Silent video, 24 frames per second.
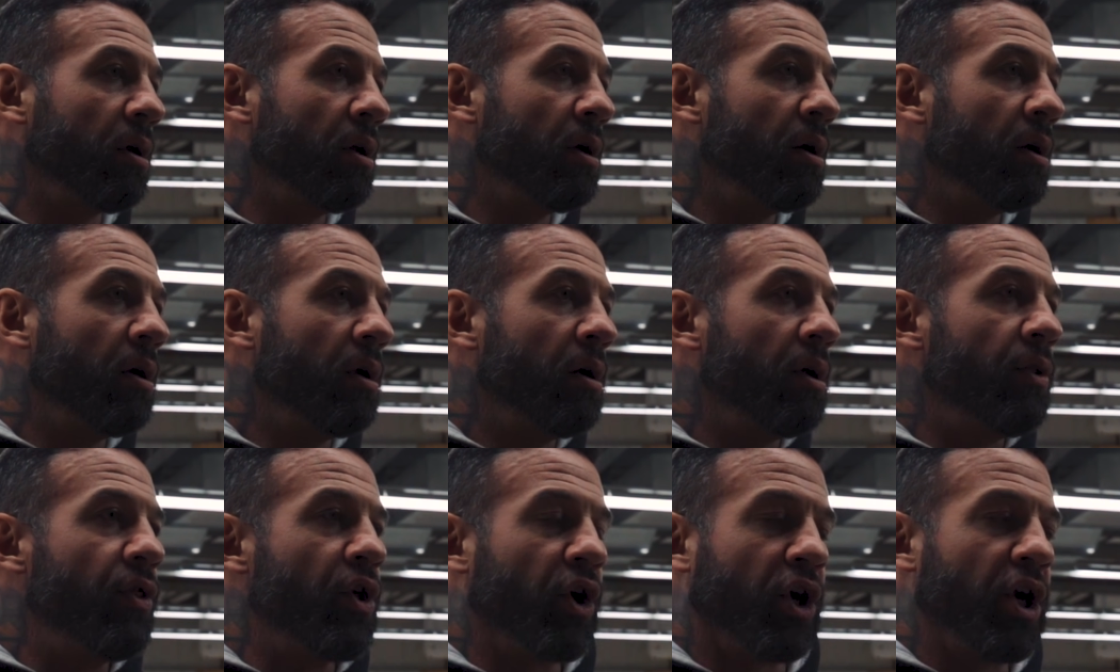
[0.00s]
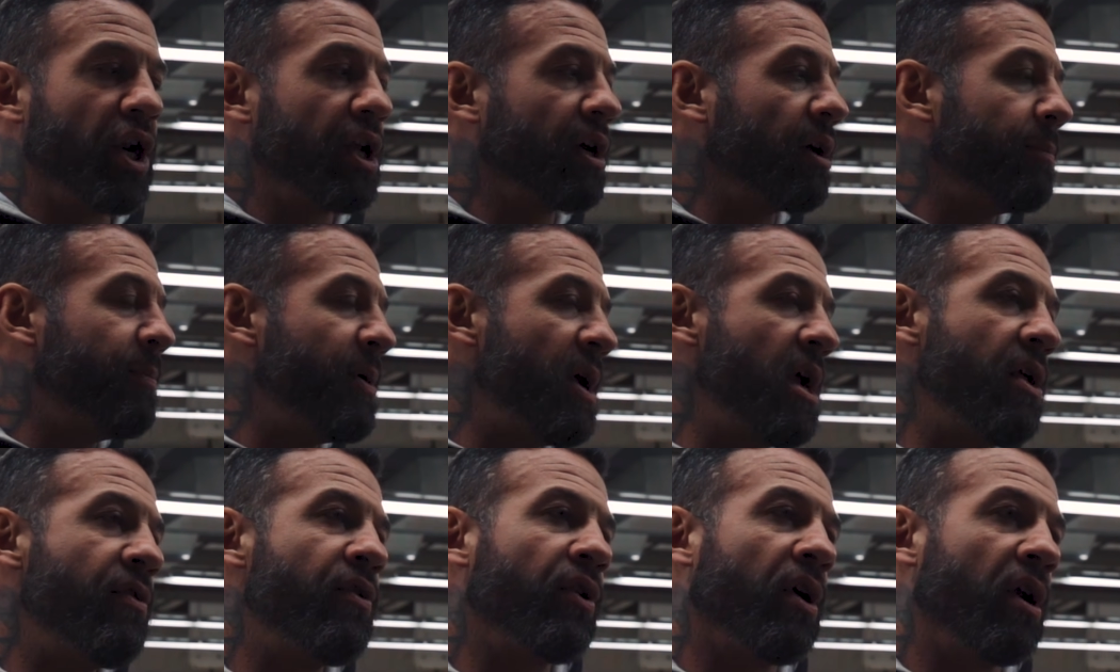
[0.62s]
Yeah. They're going to
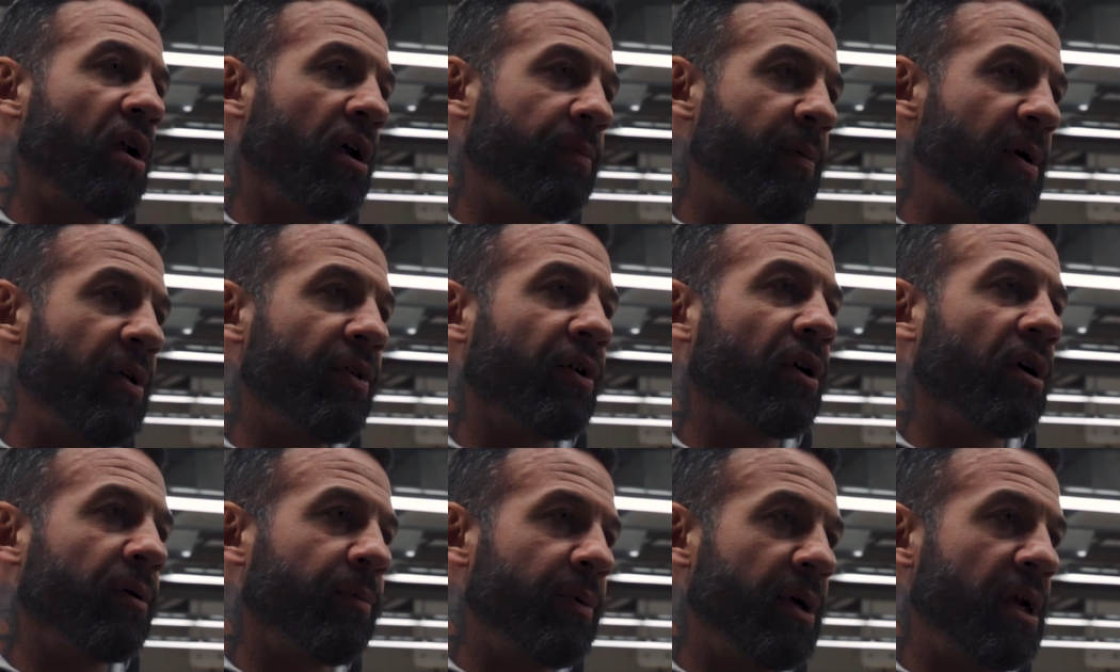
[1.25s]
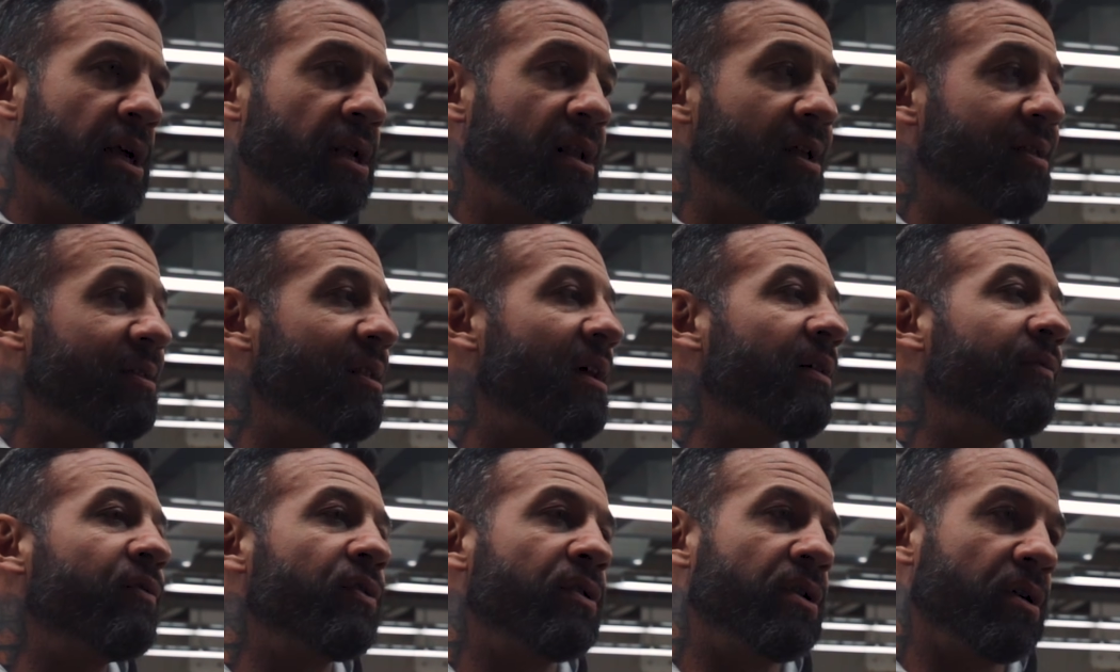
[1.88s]
compete. They're going to compete. They're going to compete, and
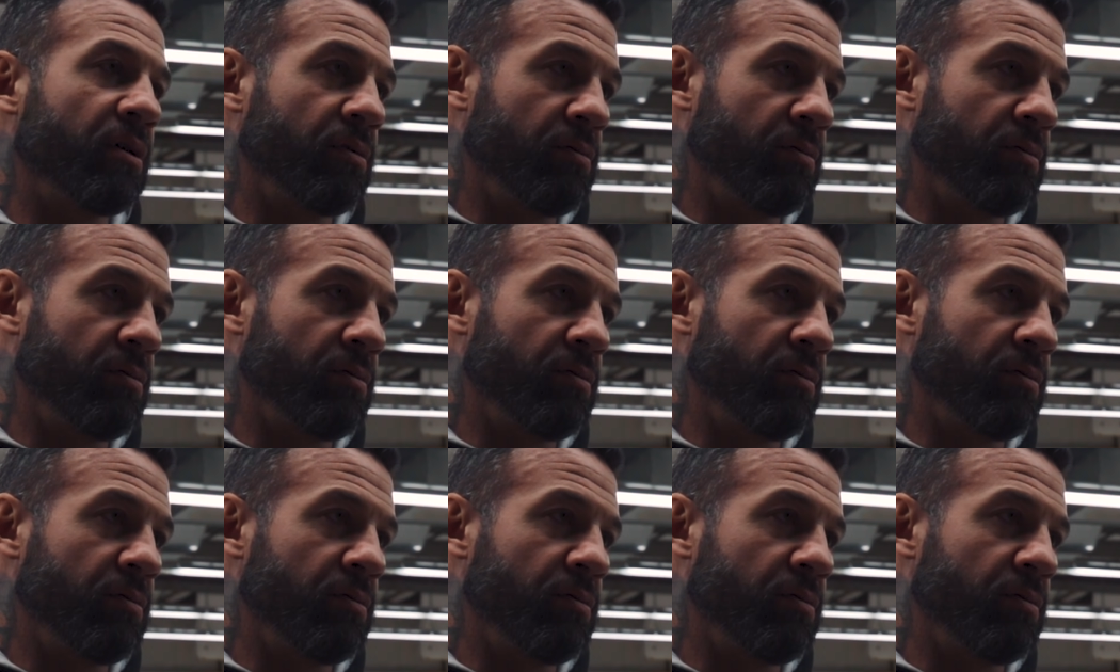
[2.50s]
never do.